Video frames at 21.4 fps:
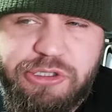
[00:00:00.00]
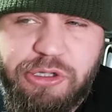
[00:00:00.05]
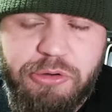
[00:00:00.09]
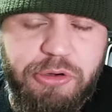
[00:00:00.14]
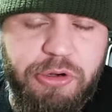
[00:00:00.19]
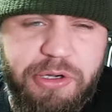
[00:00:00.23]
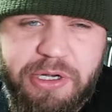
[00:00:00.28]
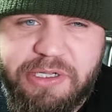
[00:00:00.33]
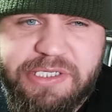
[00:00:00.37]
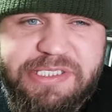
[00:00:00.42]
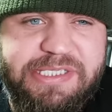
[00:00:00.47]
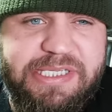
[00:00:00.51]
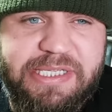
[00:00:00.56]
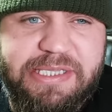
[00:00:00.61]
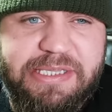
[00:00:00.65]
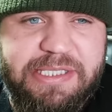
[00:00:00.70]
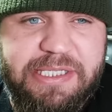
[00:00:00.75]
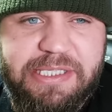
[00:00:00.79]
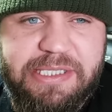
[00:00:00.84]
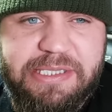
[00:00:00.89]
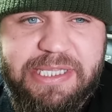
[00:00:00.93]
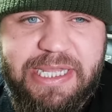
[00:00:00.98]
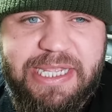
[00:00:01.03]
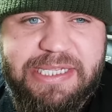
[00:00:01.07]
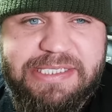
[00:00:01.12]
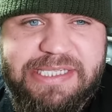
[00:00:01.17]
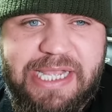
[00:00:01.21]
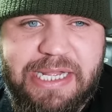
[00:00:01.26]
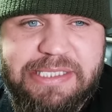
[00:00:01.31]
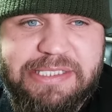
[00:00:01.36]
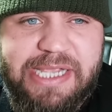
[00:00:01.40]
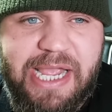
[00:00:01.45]
Don't know the the
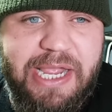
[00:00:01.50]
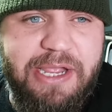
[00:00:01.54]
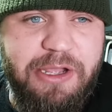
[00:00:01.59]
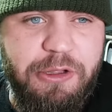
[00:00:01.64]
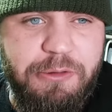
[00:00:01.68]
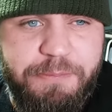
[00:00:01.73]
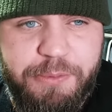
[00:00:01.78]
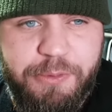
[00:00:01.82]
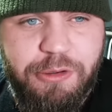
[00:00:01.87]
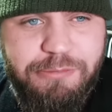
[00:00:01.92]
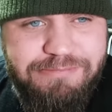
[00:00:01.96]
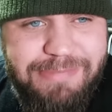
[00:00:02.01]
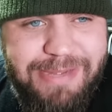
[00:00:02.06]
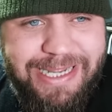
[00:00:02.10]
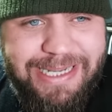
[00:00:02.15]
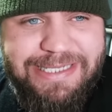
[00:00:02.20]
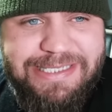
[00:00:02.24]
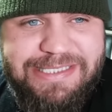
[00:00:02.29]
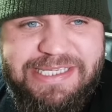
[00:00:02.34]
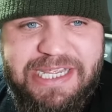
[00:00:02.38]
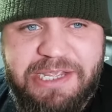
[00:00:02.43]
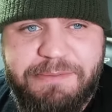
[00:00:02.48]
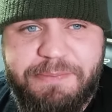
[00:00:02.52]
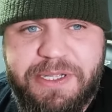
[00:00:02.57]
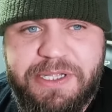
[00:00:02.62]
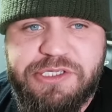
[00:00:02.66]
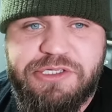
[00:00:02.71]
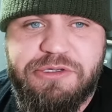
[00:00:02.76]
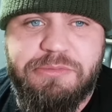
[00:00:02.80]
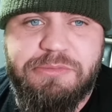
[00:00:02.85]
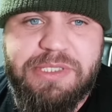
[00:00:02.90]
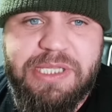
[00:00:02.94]
exact title, but I can see it
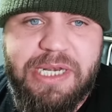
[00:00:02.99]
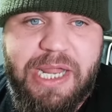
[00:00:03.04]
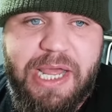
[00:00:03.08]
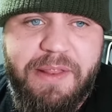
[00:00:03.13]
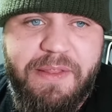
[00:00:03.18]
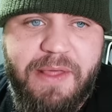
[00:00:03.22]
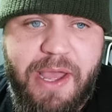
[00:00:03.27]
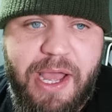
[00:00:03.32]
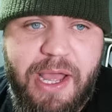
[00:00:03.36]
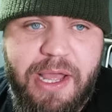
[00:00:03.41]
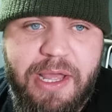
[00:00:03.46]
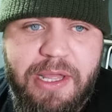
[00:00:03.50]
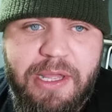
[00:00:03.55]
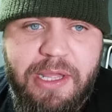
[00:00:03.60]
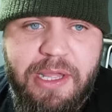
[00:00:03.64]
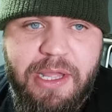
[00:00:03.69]
being something like that.